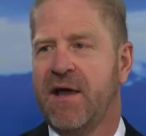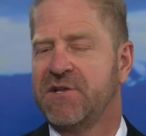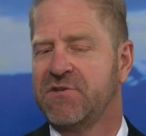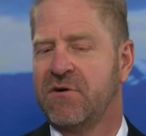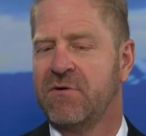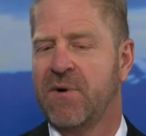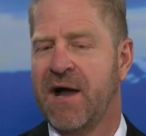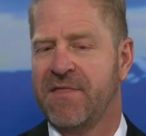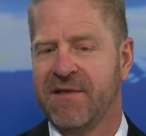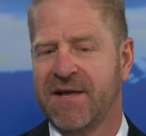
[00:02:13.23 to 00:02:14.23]
And so
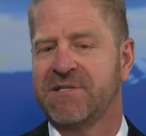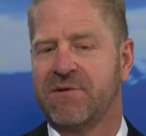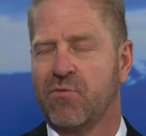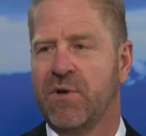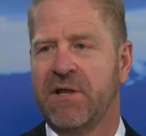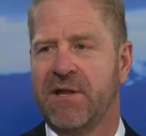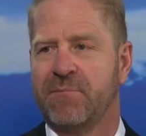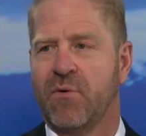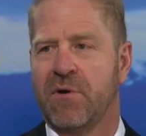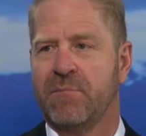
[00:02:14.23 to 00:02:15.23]
I think that's a really an
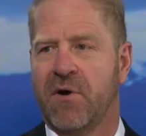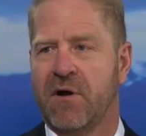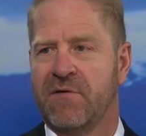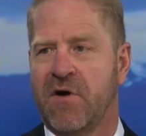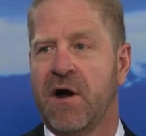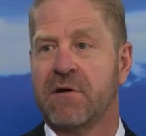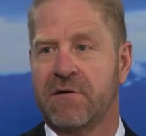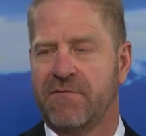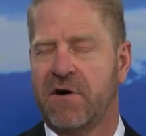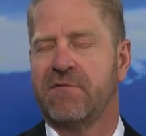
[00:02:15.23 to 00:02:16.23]
important part of our
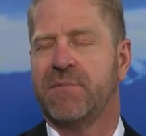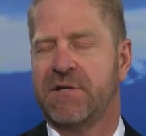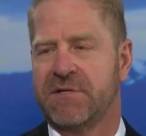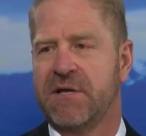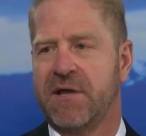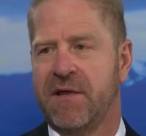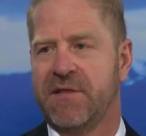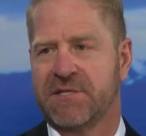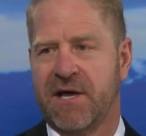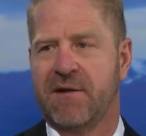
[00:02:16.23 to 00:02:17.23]
involvement in
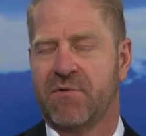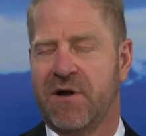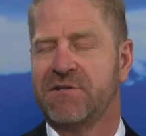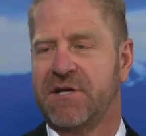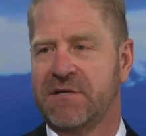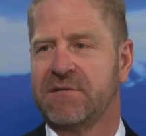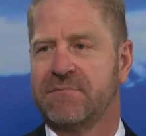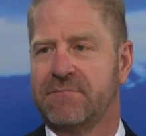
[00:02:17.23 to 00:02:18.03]
this kind of project.